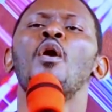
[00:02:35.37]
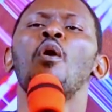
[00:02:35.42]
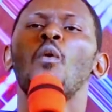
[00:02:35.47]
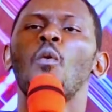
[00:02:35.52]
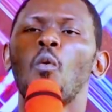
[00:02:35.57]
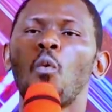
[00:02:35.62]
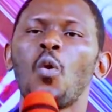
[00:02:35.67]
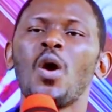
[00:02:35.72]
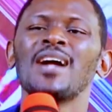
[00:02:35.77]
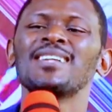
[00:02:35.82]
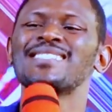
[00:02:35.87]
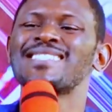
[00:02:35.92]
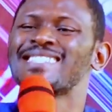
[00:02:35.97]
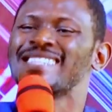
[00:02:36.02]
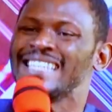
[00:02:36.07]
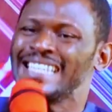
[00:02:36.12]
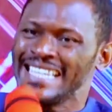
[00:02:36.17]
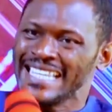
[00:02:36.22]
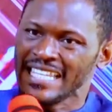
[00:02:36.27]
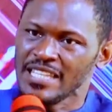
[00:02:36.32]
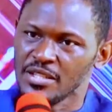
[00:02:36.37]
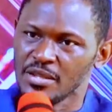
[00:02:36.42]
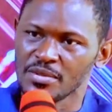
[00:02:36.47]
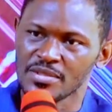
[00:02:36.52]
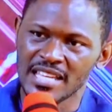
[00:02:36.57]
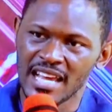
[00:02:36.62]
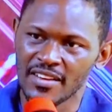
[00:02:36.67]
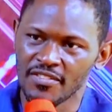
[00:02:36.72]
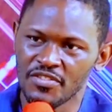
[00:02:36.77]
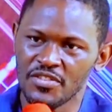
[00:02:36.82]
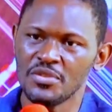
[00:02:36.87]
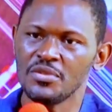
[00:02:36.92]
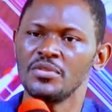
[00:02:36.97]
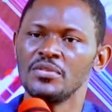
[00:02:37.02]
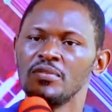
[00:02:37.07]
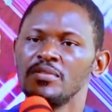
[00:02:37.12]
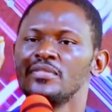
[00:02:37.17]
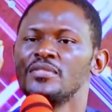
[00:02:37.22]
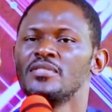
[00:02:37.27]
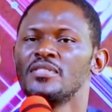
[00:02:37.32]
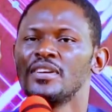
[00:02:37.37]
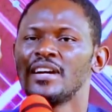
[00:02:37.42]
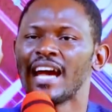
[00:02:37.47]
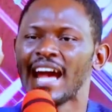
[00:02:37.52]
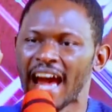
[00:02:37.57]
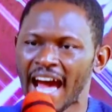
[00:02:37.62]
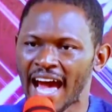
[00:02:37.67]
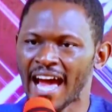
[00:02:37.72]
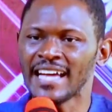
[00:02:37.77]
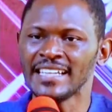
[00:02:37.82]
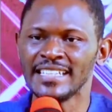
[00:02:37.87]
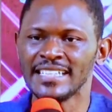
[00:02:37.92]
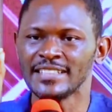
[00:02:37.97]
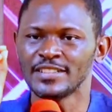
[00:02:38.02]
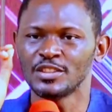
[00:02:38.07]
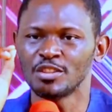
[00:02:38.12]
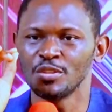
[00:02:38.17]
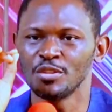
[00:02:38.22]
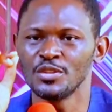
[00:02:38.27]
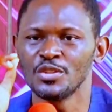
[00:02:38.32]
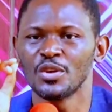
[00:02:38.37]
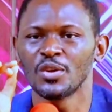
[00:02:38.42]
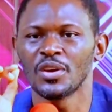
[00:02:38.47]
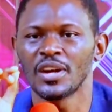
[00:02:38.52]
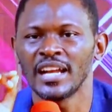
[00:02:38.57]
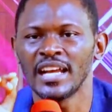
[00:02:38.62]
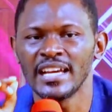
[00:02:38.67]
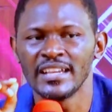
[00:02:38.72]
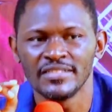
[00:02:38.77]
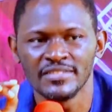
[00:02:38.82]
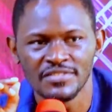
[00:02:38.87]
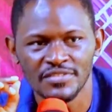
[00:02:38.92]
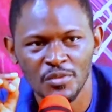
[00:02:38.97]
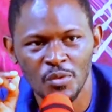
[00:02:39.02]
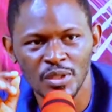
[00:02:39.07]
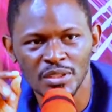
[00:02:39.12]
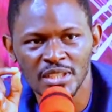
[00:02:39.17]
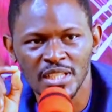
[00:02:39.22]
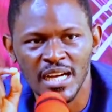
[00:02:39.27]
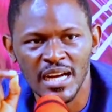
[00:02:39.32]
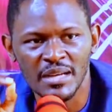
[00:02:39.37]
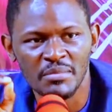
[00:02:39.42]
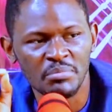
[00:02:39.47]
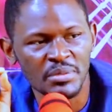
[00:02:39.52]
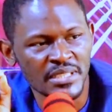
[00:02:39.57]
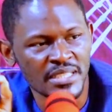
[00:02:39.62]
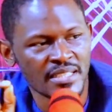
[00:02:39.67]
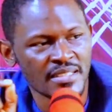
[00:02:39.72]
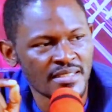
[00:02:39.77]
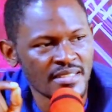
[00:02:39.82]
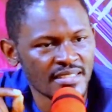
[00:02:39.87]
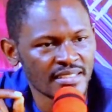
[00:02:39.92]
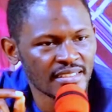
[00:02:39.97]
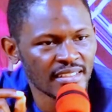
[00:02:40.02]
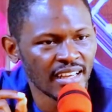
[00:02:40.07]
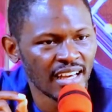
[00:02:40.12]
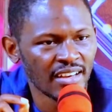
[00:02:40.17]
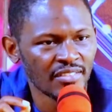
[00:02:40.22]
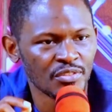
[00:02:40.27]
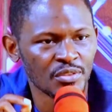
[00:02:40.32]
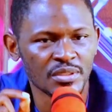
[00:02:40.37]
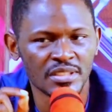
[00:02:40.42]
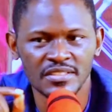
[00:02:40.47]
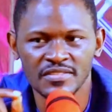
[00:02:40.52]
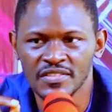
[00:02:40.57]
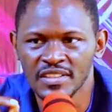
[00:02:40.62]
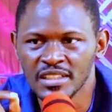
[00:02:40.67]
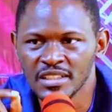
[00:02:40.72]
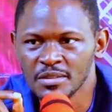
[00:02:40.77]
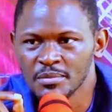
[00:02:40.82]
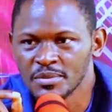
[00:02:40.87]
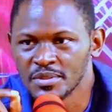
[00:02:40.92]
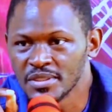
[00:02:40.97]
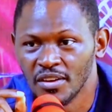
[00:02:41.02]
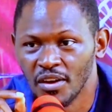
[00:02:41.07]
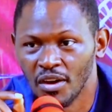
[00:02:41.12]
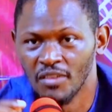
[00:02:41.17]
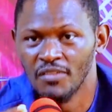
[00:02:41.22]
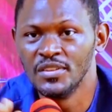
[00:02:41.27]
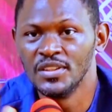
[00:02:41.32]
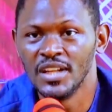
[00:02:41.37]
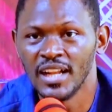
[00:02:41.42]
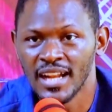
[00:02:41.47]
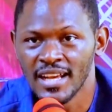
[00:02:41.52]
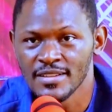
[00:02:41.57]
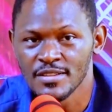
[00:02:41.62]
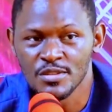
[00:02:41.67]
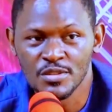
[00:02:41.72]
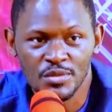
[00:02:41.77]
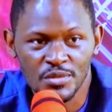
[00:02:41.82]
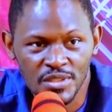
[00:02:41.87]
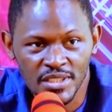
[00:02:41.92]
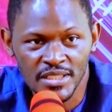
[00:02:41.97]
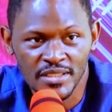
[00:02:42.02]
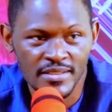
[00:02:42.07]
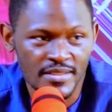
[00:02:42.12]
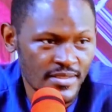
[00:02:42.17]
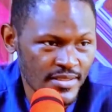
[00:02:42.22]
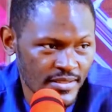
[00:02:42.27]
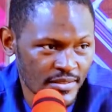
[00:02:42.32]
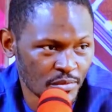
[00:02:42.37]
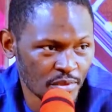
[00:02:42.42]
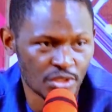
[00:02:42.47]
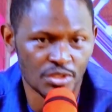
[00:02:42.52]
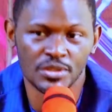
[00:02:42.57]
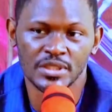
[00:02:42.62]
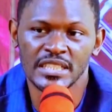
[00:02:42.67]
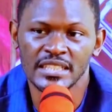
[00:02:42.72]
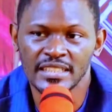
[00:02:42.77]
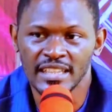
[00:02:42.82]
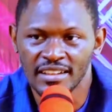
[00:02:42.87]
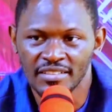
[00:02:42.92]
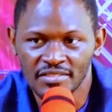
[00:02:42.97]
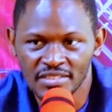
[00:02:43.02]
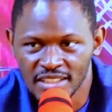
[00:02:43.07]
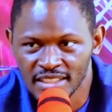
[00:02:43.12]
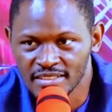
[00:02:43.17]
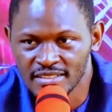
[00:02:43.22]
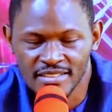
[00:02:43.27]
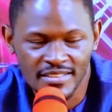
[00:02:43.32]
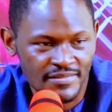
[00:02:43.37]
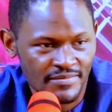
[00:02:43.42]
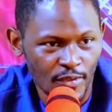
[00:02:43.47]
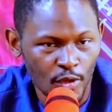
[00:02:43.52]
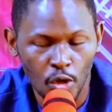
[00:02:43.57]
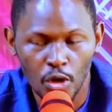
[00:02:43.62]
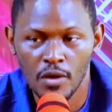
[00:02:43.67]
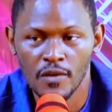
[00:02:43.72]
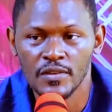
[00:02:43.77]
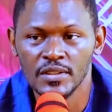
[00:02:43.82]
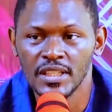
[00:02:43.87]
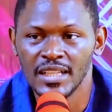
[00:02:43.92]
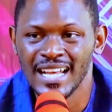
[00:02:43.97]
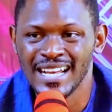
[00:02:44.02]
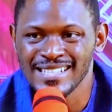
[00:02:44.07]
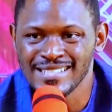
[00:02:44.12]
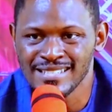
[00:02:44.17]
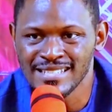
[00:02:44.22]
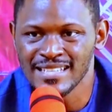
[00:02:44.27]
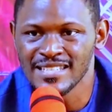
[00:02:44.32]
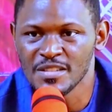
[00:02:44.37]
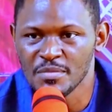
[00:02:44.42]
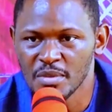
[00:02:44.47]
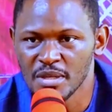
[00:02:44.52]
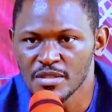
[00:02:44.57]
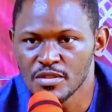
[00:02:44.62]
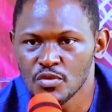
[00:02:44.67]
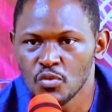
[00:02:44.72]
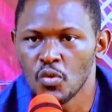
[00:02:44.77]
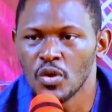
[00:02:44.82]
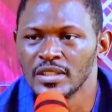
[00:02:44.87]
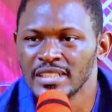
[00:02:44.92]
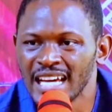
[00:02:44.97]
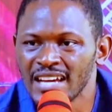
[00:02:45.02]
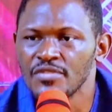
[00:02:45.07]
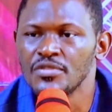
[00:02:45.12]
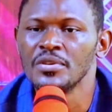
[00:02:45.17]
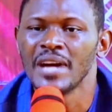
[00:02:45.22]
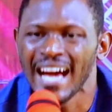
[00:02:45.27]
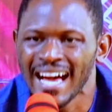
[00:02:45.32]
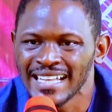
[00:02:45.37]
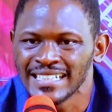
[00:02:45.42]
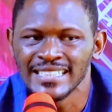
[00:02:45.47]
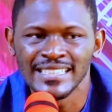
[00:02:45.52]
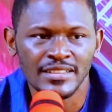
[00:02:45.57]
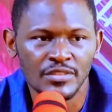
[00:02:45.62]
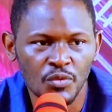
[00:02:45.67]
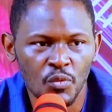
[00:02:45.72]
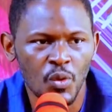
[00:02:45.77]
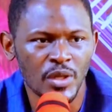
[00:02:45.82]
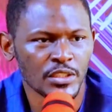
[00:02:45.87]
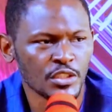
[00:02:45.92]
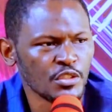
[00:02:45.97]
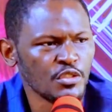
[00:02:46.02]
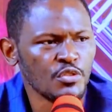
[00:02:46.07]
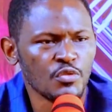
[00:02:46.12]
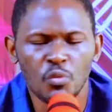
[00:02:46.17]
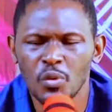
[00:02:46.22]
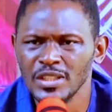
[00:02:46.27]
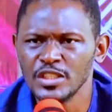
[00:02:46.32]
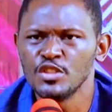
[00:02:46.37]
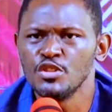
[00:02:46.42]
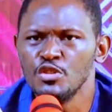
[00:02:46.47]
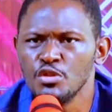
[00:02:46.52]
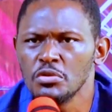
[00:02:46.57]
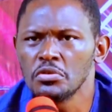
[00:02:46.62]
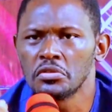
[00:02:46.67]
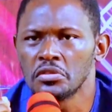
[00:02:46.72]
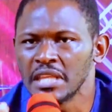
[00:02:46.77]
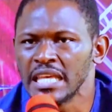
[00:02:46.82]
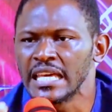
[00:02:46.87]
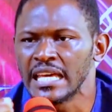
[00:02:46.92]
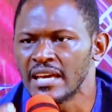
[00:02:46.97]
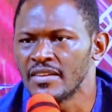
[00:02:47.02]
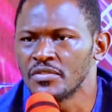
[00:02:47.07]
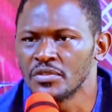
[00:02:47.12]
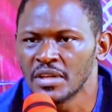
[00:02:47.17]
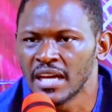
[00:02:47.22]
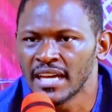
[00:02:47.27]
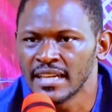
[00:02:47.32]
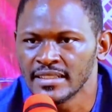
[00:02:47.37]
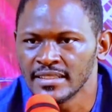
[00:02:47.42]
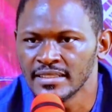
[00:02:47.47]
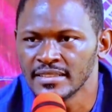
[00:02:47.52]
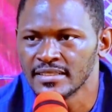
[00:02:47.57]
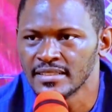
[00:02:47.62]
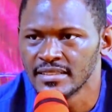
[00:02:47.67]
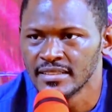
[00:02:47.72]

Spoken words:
What skills have you added to your life? What competency have you developed over the last 2 years, which you didn't have yet? Over the last 6 months, what have you added? What new thing have you added?